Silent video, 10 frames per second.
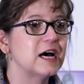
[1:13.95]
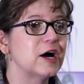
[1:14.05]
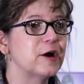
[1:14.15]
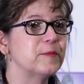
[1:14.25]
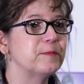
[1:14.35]

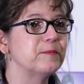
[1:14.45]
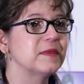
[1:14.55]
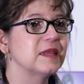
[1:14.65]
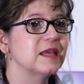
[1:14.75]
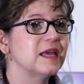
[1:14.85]

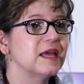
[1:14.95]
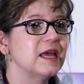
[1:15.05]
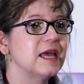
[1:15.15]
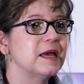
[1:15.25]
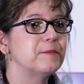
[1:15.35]

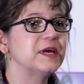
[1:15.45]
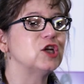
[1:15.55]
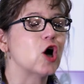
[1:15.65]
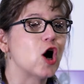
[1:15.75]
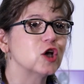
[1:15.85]
But
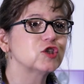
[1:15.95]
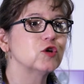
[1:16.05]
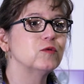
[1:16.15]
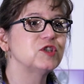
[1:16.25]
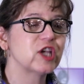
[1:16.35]
it
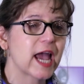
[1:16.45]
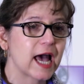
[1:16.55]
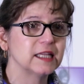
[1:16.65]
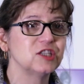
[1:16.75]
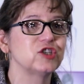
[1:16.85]
also
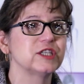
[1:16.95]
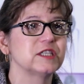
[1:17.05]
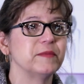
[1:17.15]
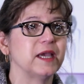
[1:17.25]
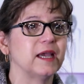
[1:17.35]

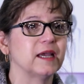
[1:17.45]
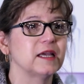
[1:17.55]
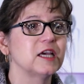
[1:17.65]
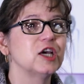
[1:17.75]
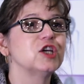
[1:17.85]
challenges me
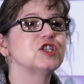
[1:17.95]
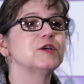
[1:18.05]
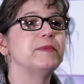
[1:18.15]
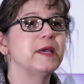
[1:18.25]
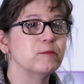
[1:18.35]
to
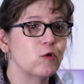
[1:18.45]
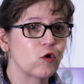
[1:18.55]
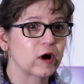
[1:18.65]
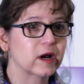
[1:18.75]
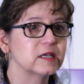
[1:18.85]
be
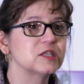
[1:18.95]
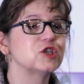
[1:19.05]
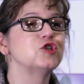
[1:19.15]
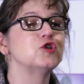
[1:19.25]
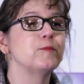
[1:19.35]
more,
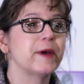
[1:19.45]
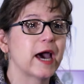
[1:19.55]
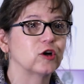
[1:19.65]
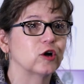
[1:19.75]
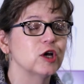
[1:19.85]
to do
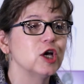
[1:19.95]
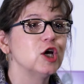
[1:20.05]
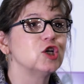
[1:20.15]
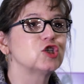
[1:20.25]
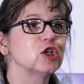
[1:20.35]
better,
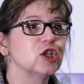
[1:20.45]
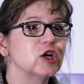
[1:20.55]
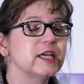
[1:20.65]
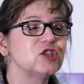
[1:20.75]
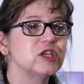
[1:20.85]
to
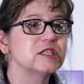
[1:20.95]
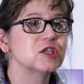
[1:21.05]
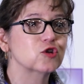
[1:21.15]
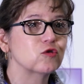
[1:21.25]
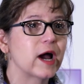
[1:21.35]
look at
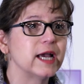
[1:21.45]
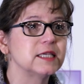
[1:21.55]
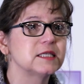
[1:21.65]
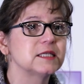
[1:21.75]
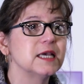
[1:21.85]
Jesus
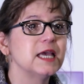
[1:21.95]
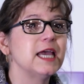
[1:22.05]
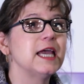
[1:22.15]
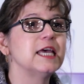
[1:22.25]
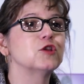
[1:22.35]
Christ
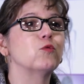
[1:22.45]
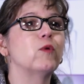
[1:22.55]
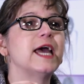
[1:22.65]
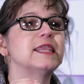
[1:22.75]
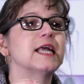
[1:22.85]
in the
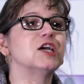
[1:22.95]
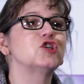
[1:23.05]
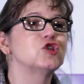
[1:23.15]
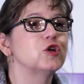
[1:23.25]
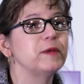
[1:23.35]
way that I
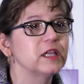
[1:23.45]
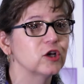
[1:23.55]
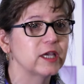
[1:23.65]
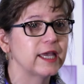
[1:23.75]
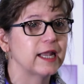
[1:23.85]
should be
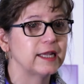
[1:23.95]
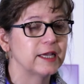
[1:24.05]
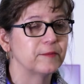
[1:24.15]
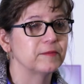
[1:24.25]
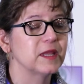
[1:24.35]
looking at
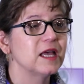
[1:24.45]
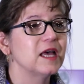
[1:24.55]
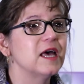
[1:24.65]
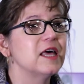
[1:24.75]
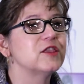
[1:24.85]
him.
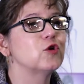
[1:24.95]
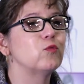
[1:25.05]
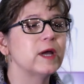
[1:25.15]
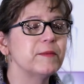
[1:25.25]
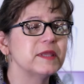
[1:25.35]
The
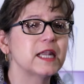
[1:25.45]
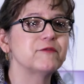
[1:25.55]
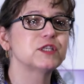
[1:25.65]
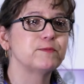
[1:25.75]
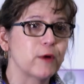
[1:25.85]
women that
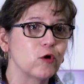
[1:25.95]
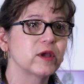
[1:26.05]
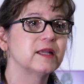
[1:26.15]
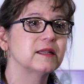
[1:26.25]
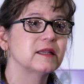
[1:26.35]
have
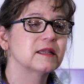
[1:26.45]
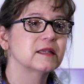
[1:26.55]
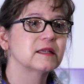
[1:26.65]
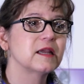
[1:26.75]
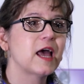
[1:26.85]
spoken
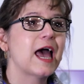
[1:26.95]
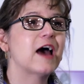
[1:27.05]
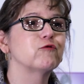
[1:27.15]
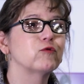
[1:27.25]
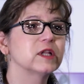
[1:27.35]

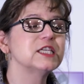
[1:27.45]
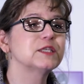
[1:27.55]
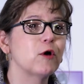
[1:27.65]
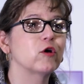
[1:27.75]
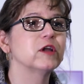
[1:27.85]
have really
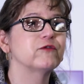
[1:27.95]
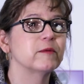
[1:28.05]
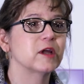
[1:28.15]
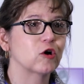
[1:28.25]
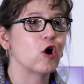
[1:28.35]
spoken
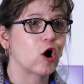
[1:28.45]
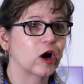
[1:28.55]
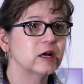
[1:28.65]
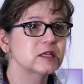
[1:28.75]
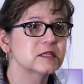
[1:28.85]
from their
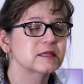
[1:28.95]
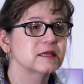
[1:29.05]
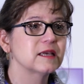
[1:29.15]
heart,